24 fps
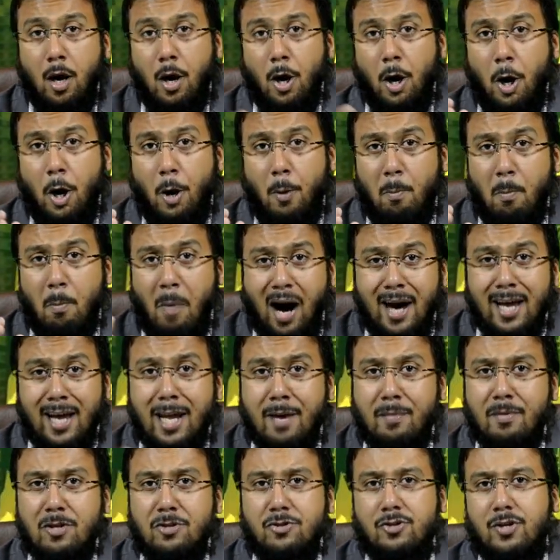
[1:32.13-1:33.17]
My name
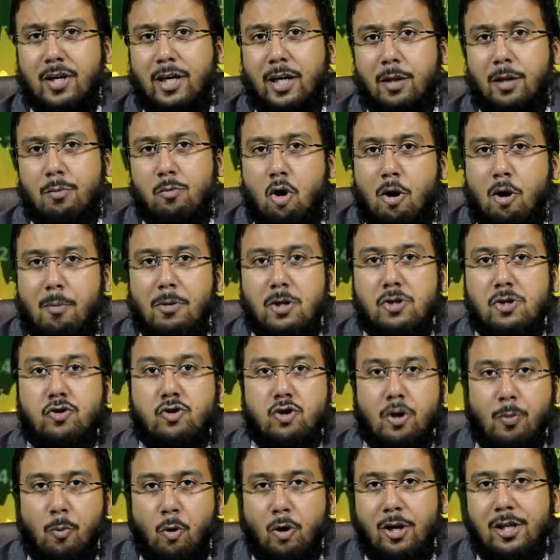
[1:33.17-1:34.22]
is Syed Muhammad
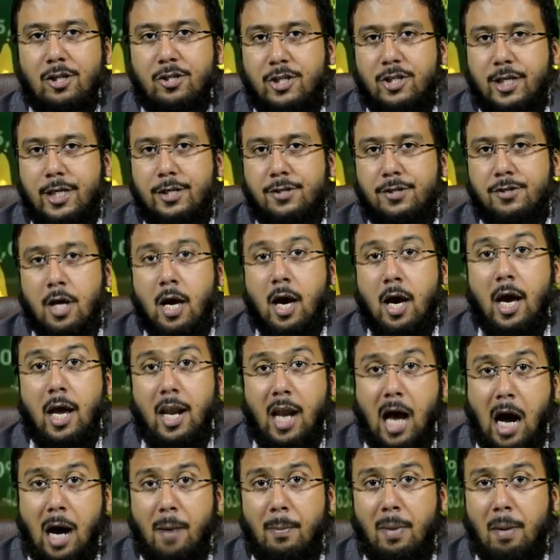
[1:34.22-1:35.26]
Shamuel Shees and
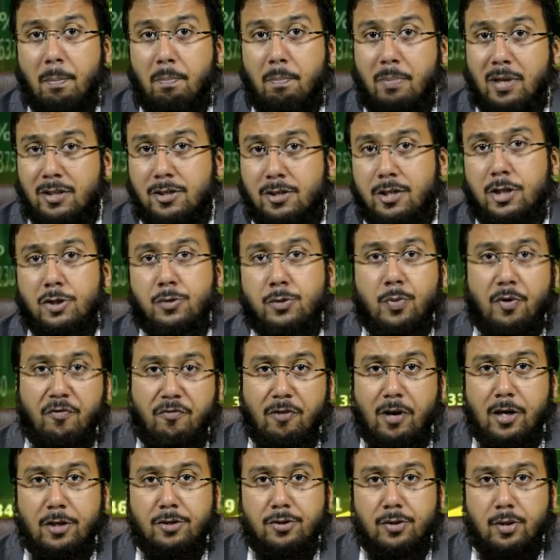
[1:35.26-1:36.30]
I'm a business
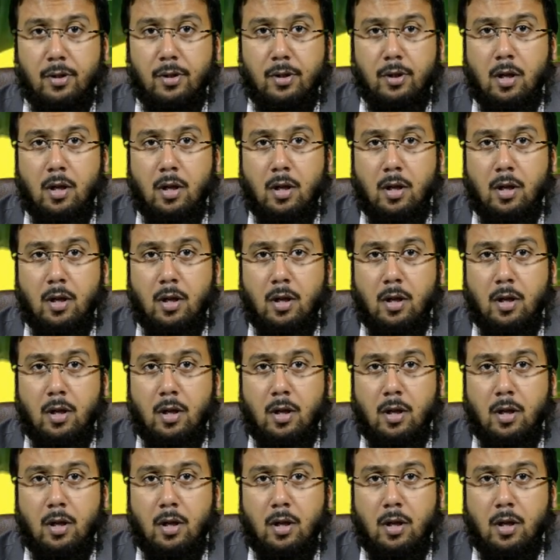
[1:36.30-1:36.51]
professional,